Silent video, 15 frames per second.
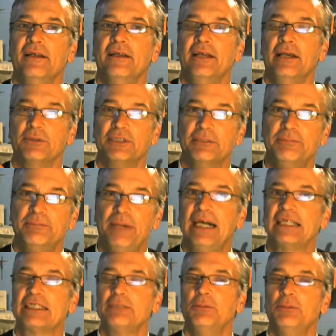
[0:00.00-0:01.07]
It was
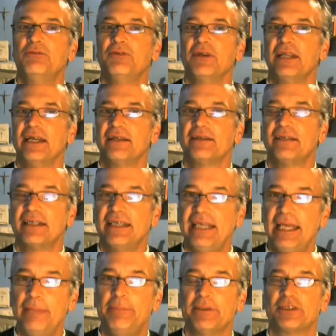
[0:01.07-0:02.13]
impossible for death to
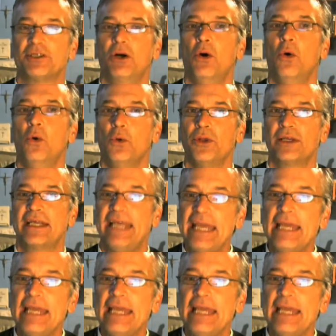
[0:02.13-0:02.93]
keep its hold,